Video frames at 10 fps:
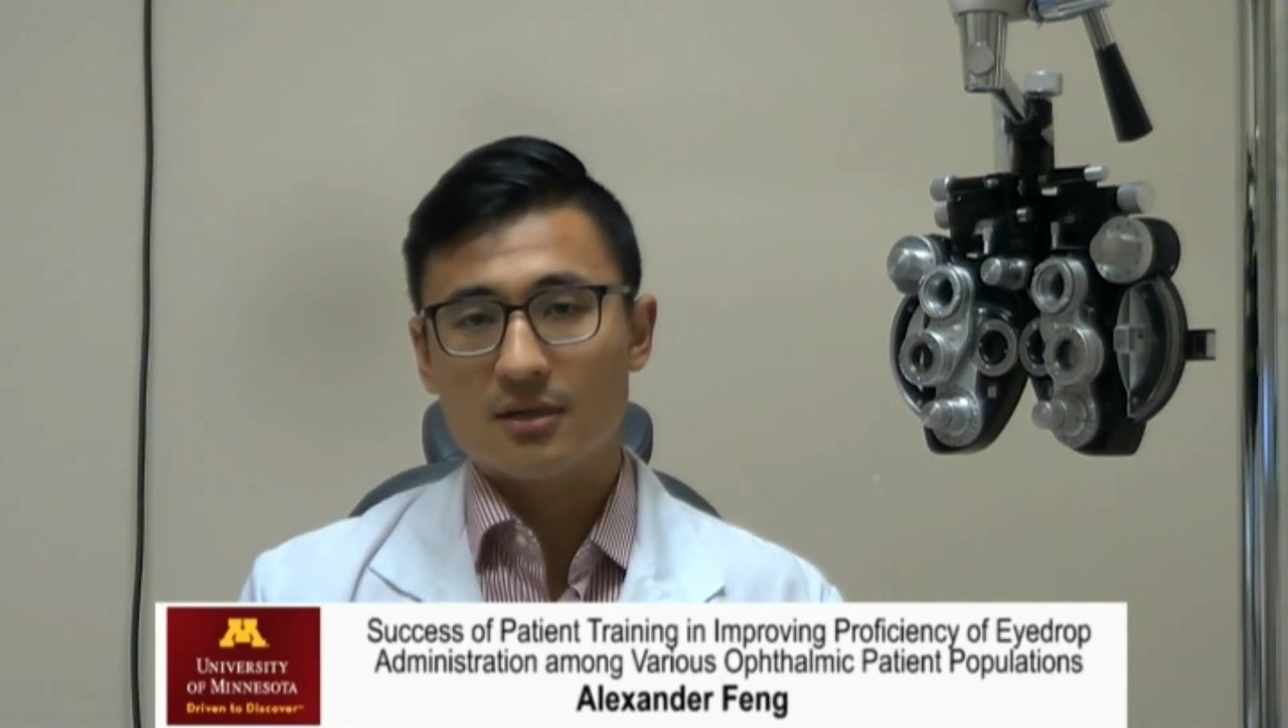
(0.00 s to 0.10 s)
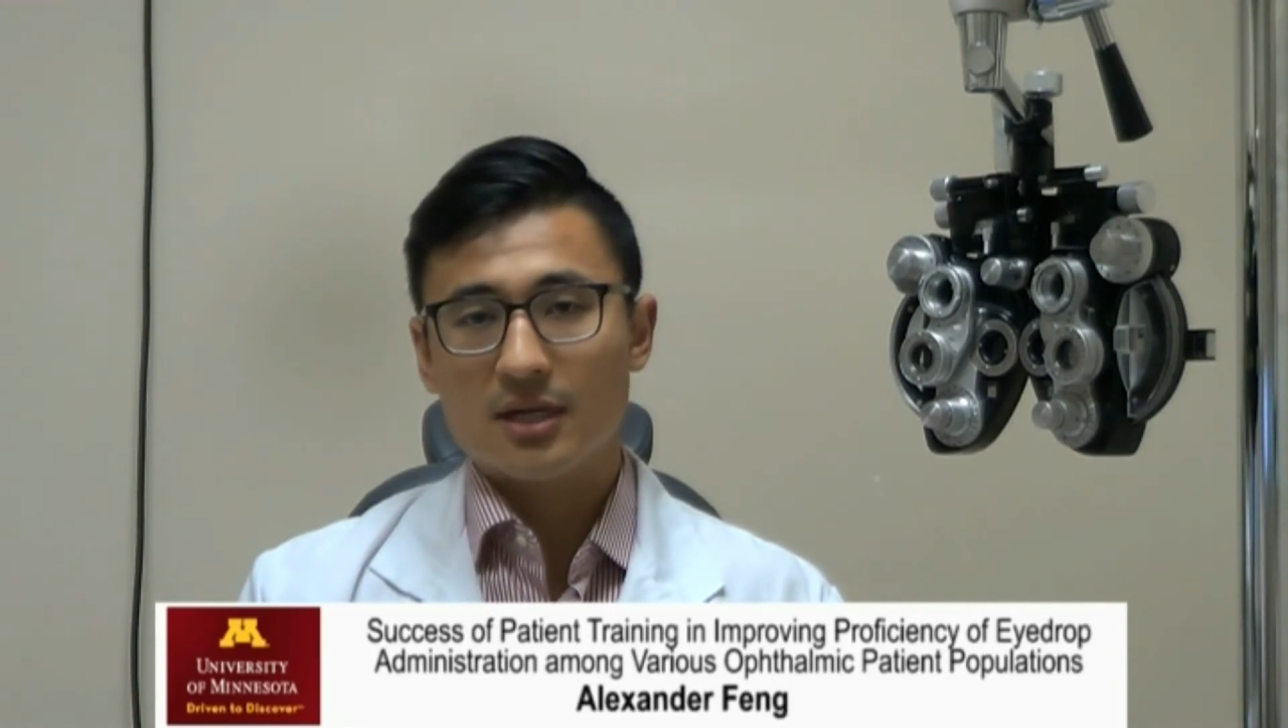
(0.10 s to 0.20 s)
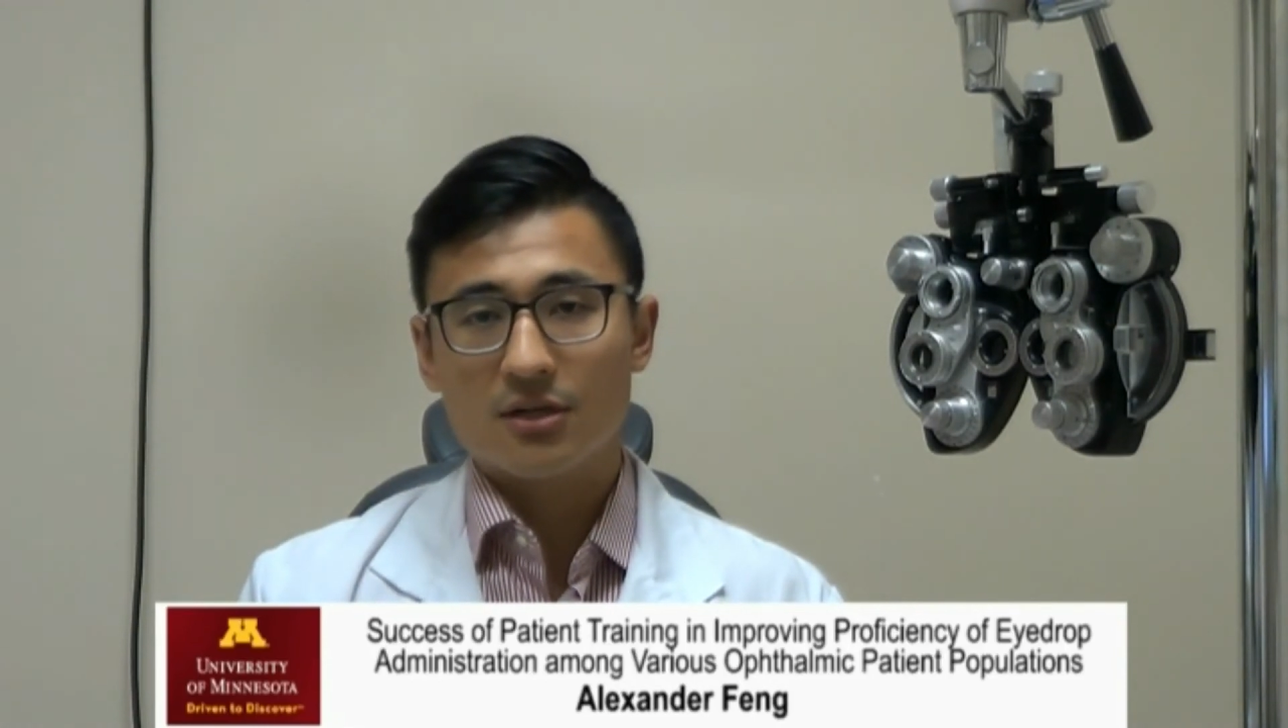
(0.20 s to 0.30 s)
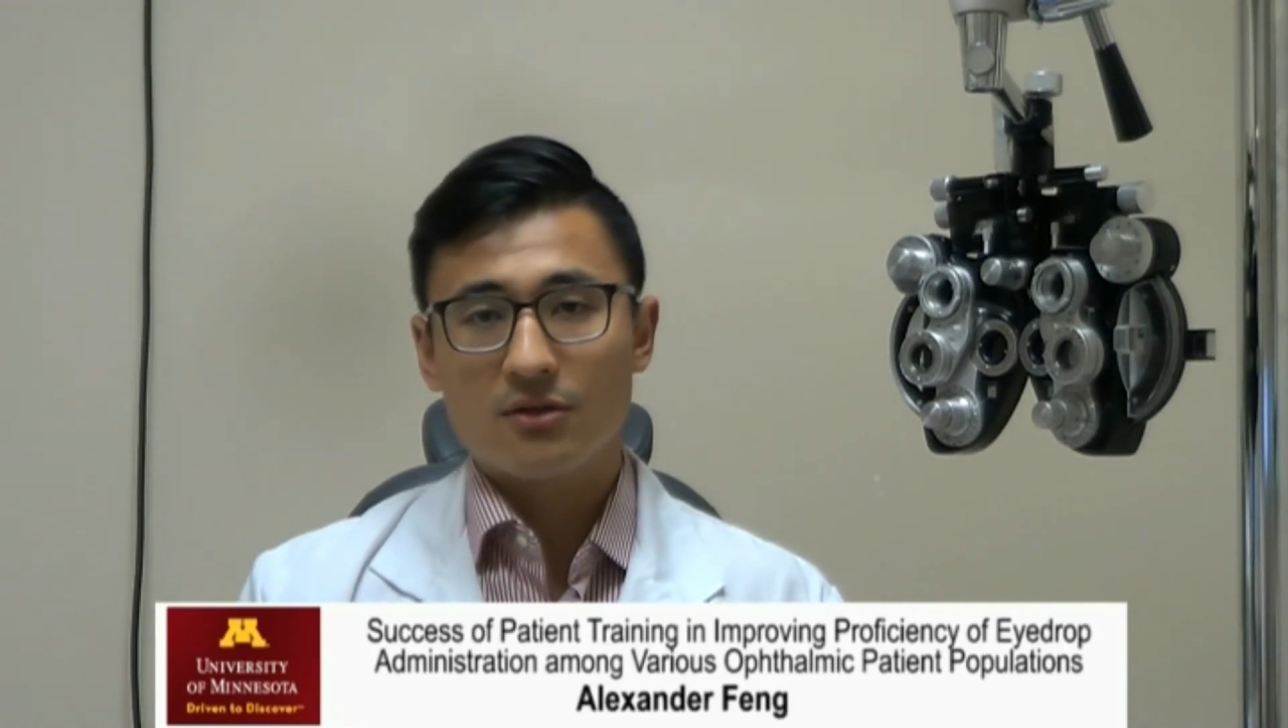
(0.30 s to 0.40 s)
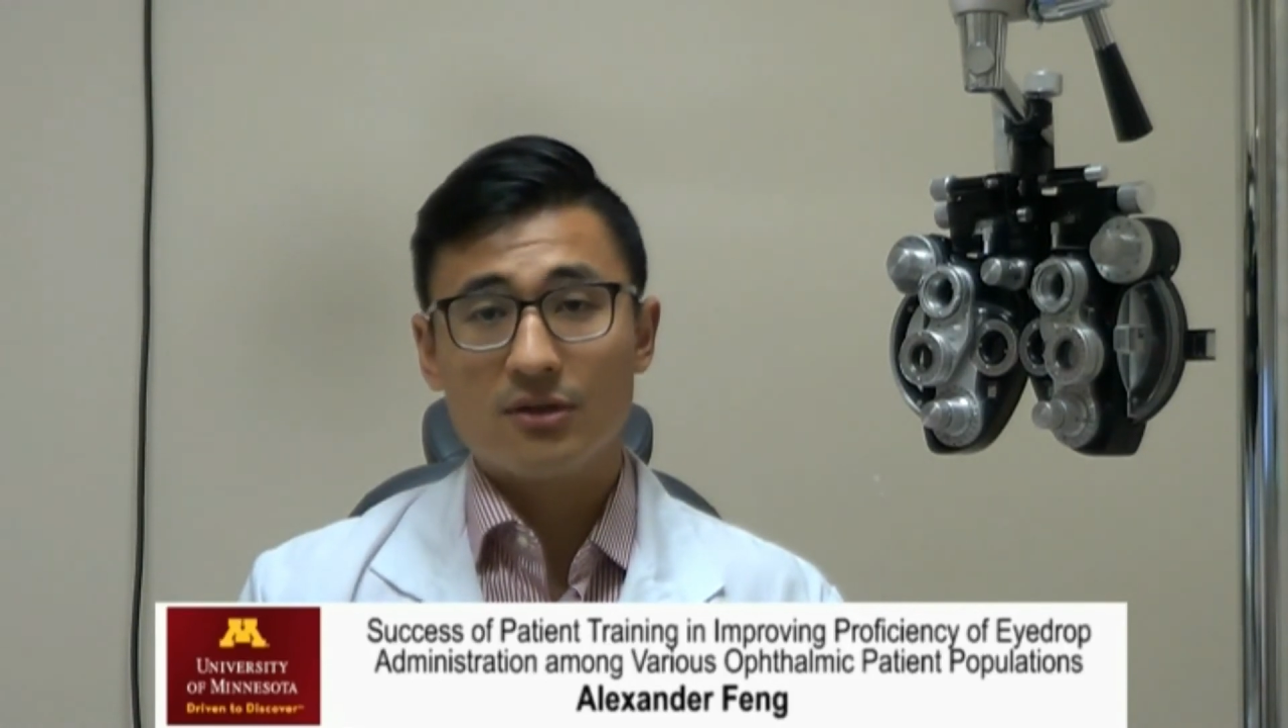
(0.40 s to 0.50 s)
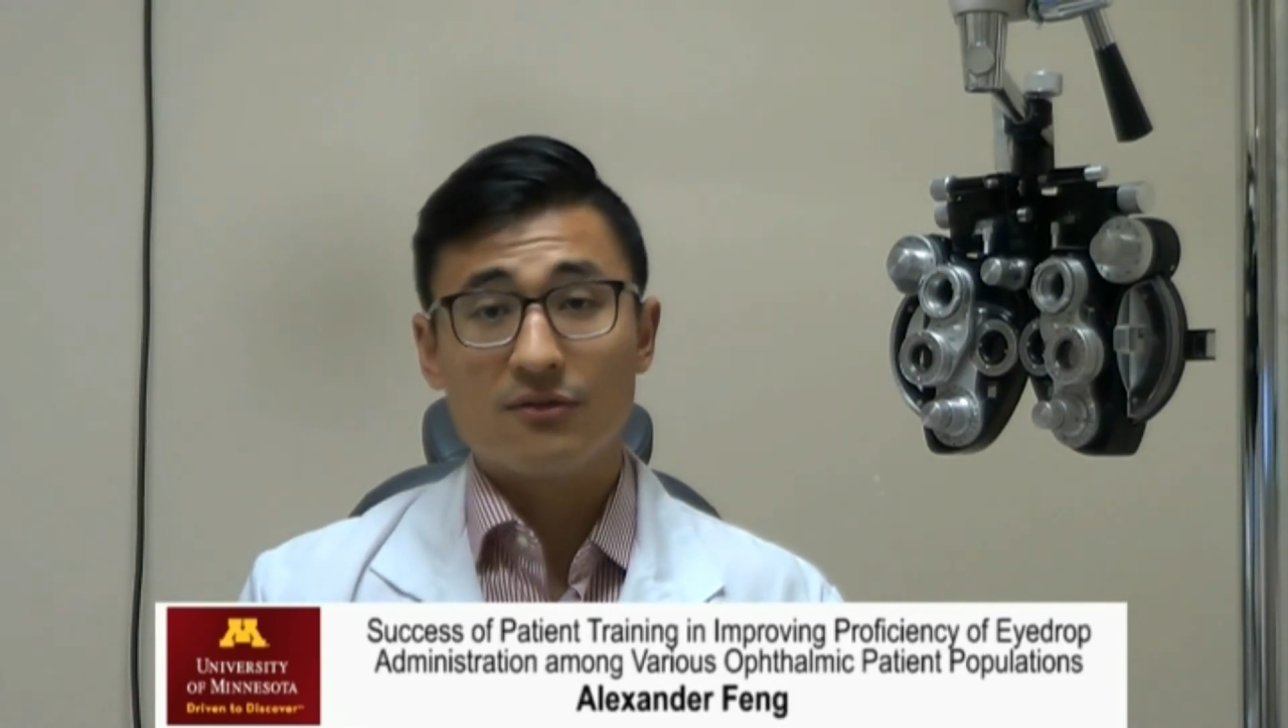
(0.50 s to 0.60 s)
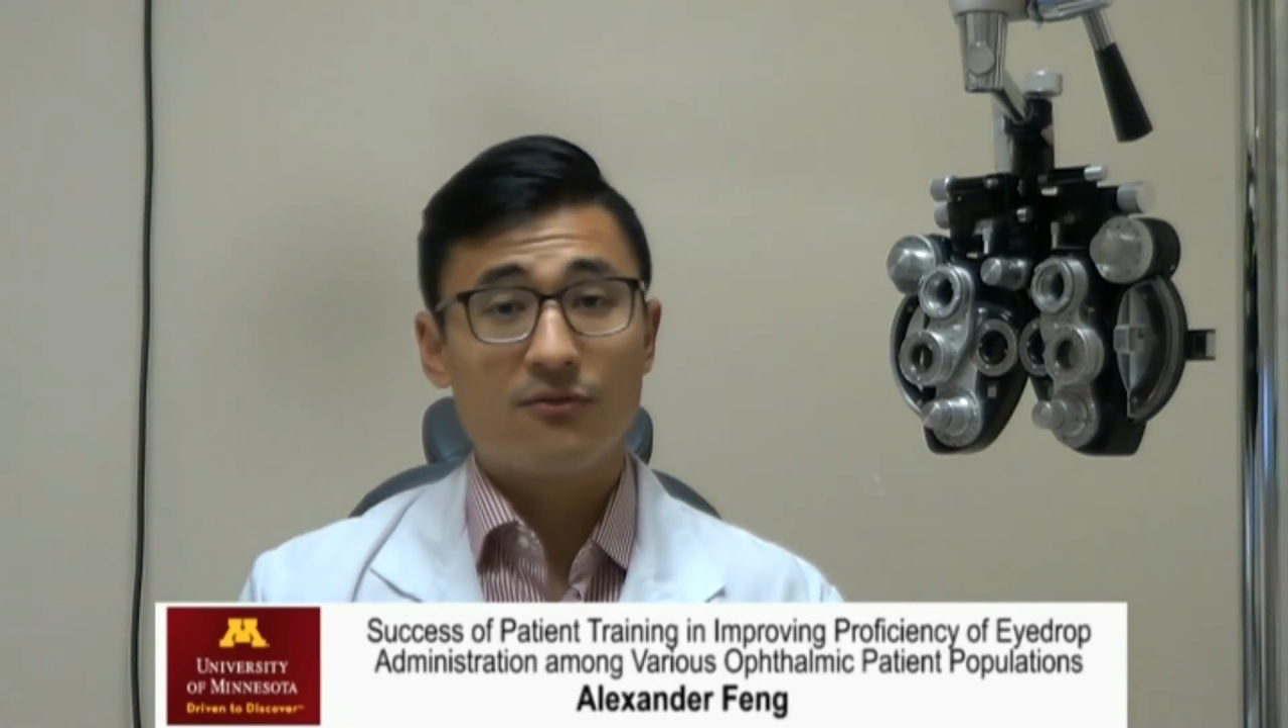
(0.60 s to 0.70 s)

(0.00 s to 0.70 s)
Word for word: including